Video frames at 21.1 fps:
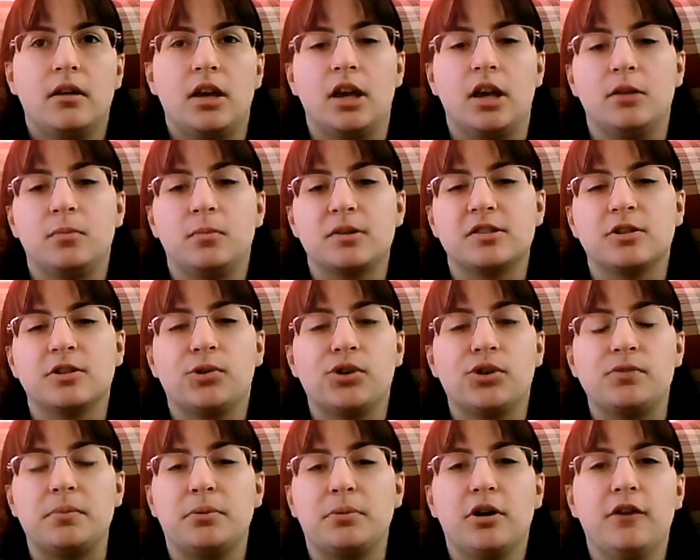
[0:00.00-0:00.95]
It wasn't
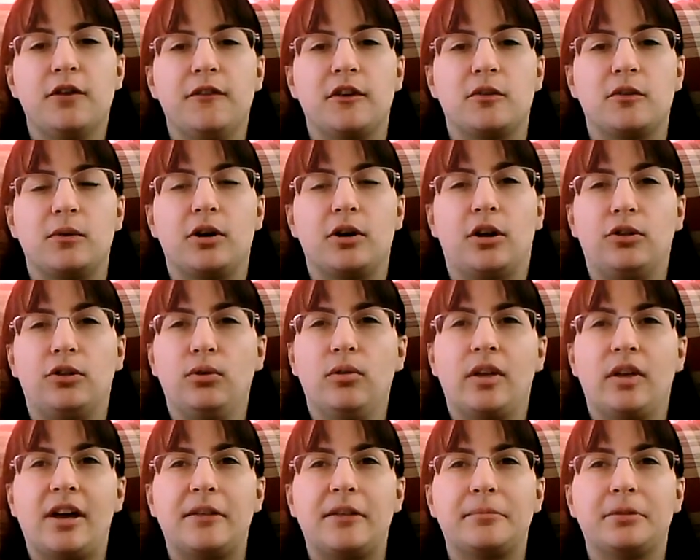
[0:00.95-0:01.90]
going to be perfect, we all knew
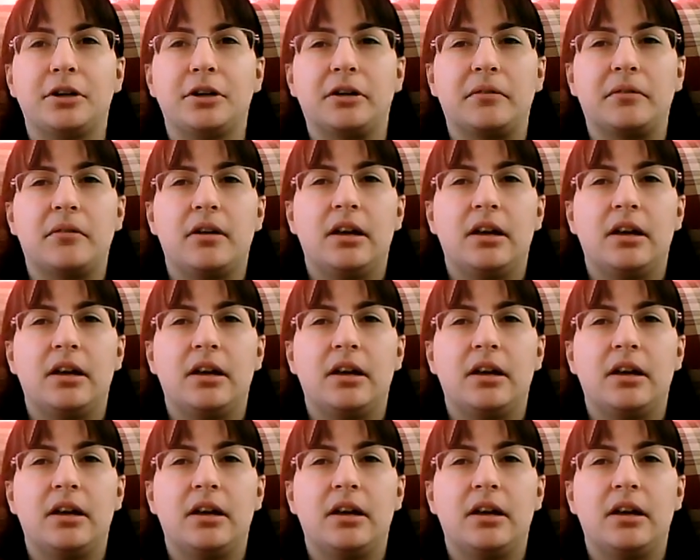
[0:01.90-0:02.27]
that, but